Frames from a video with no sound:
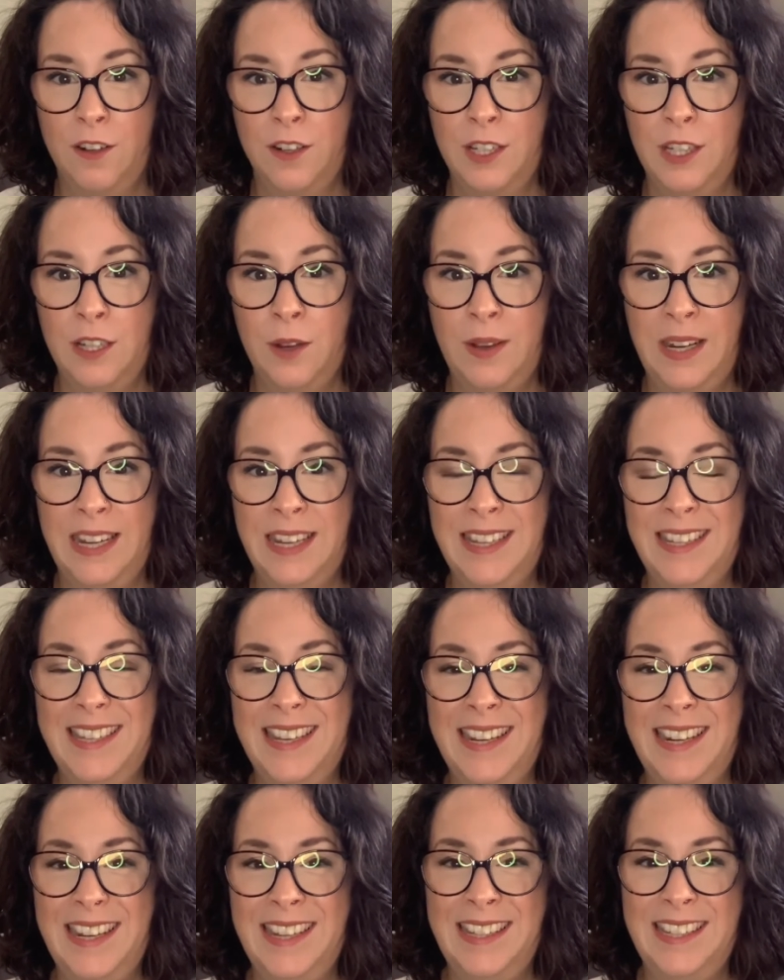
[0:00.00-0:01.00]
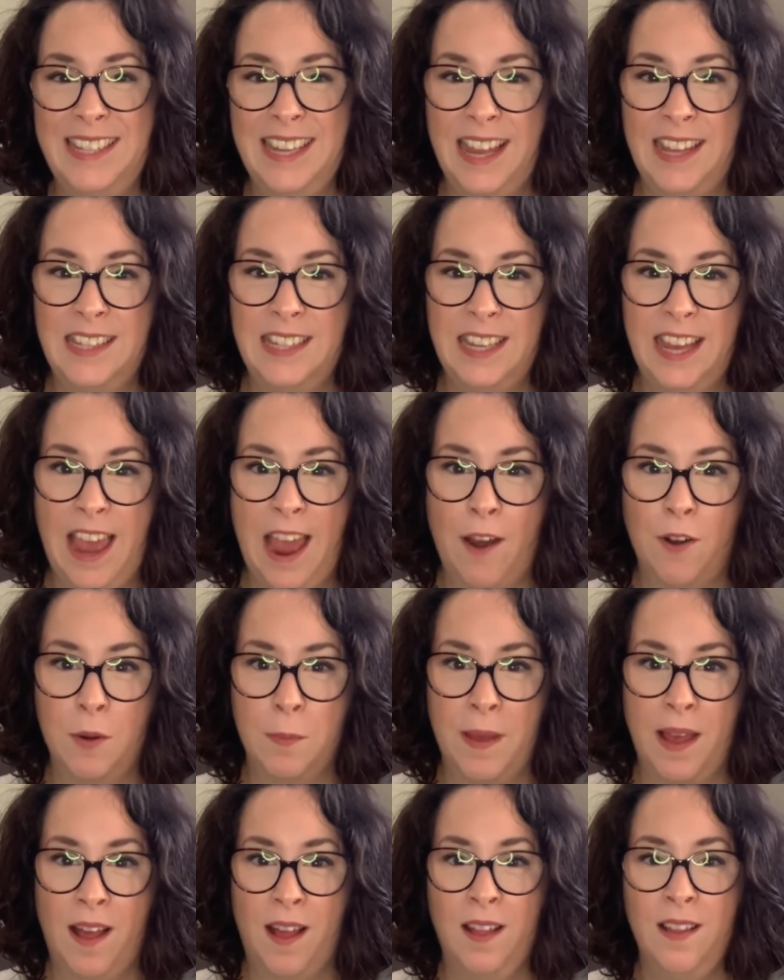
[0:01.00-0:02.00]
So it is in Intense
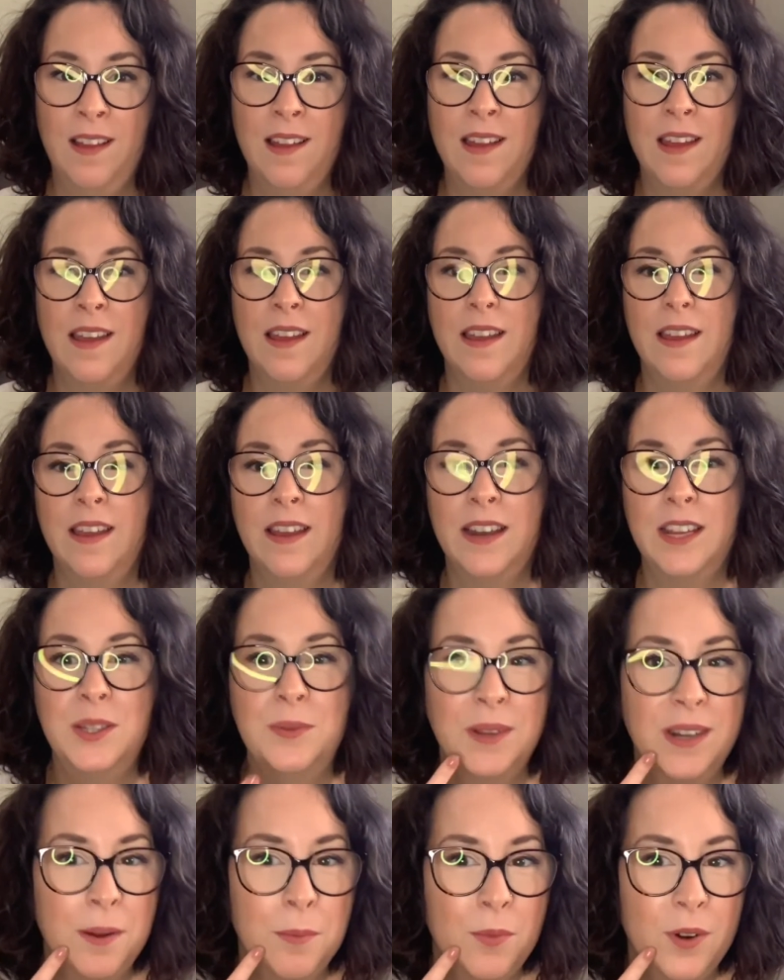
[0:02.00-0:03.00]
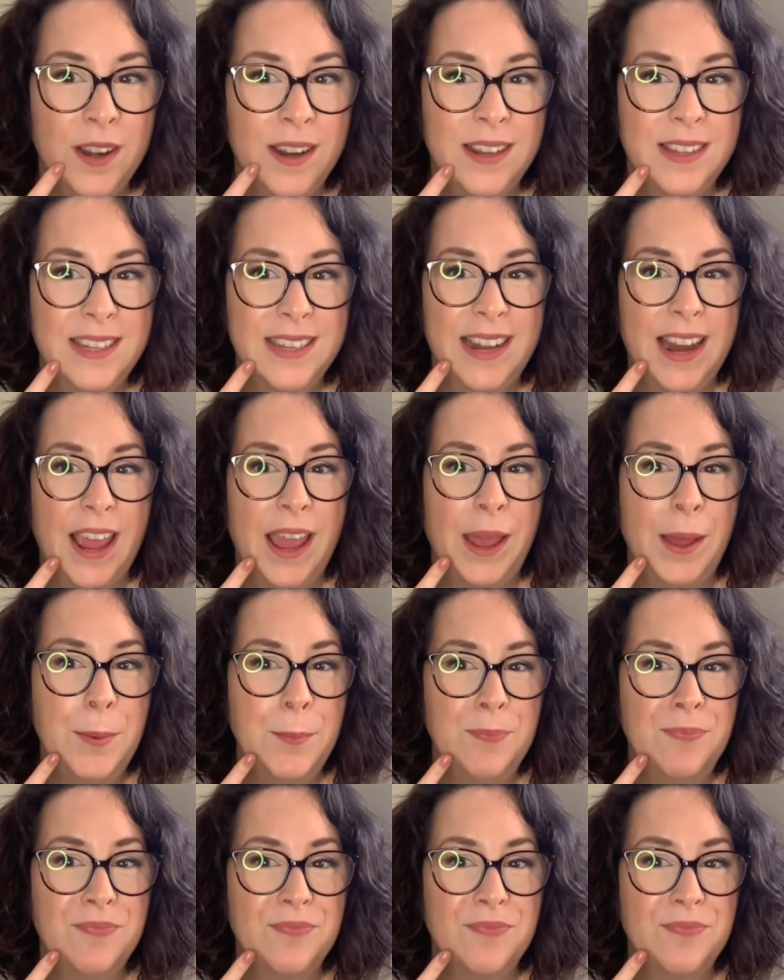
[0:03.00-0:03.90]
Caramel. It is what I'm wearing today.